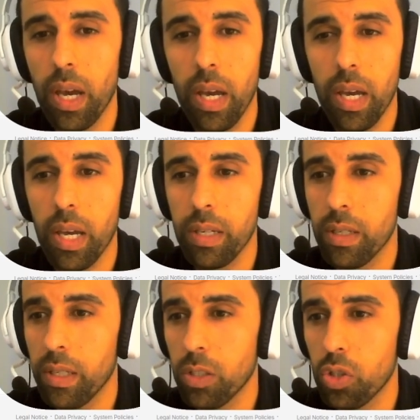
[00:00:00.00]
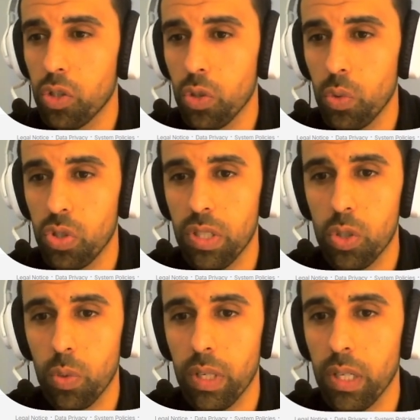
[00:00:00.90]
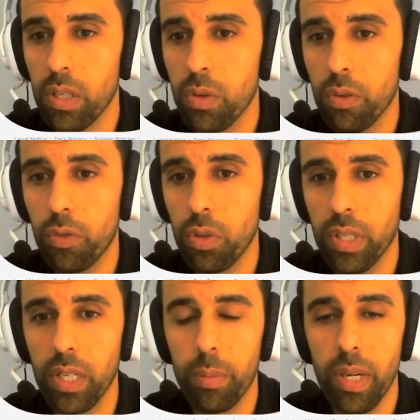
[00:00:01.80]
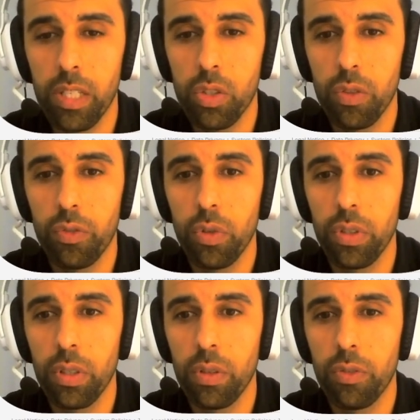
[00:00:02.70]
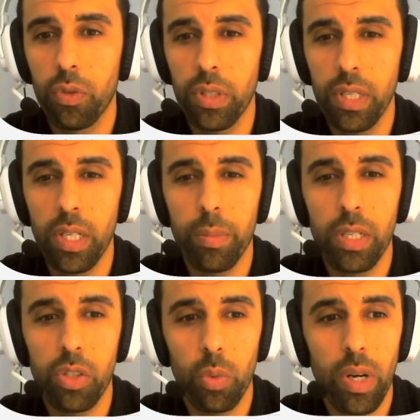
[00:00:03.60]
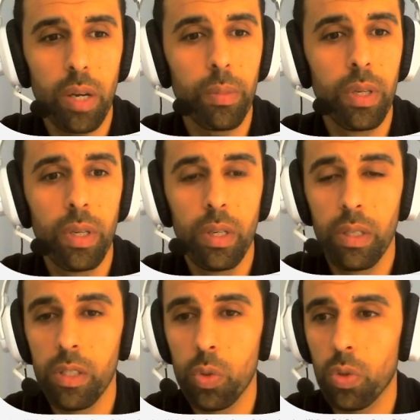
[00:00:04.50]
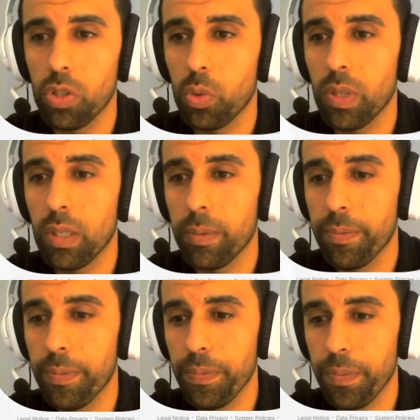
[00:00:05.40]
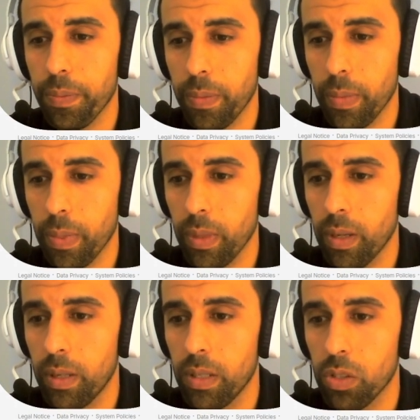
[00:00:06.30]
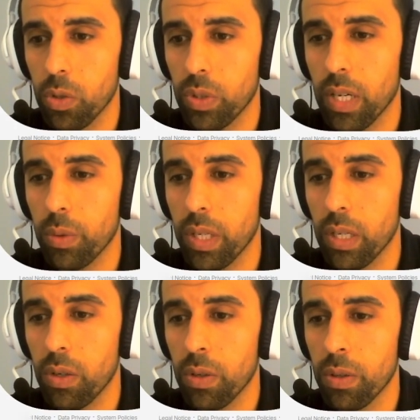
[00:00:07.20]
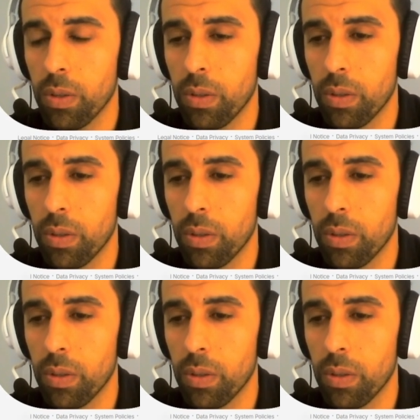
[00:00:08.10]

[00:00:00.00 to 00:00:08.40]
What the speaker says: and let's choose this one here, 4 gigabytes for 40 gigabytes of RAM. This works well. Let's go down here